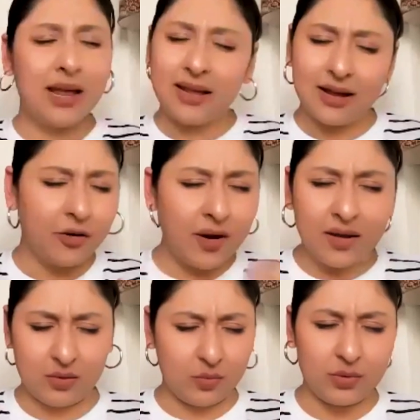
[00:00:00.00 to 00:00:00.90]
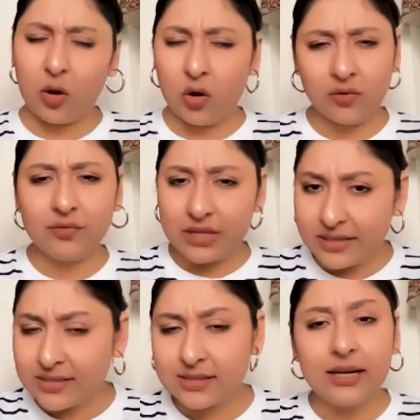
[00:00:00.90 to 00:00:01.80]
I agree with all of
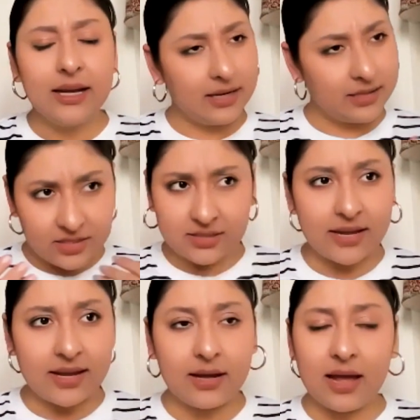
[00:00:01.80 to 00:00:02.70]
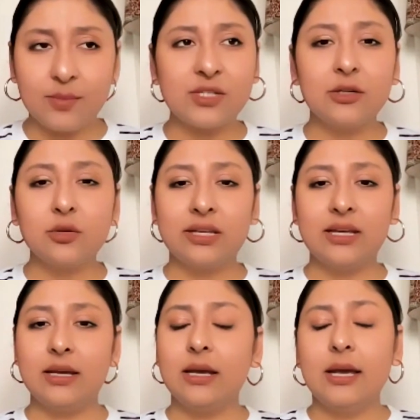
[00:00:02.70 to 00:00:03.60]
this. It is
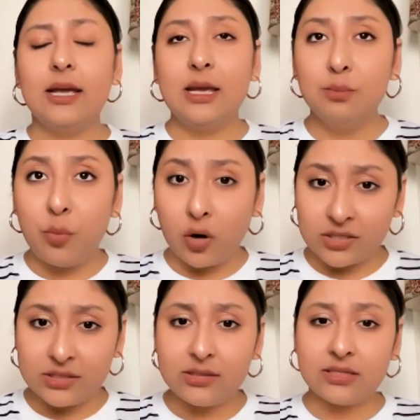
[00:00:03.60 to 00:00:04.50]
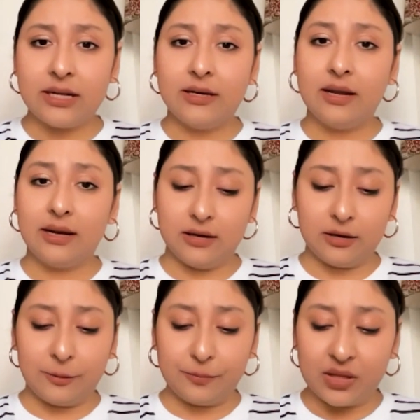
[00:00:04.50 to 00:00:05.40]
absolutely important,
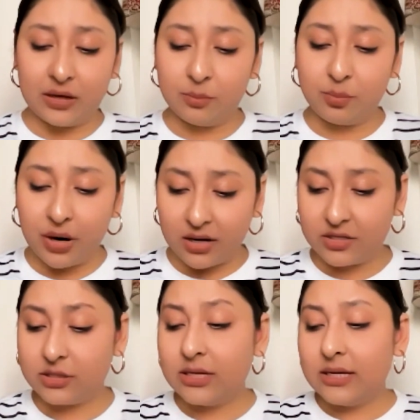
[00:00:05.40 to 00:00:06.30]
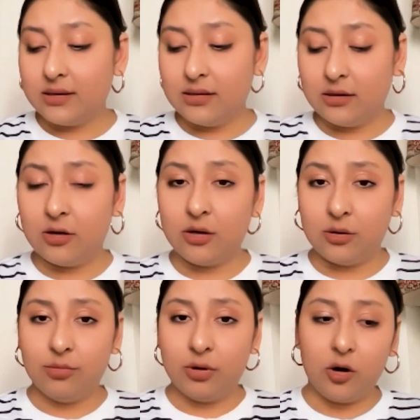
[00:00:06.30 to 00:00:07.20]
and part a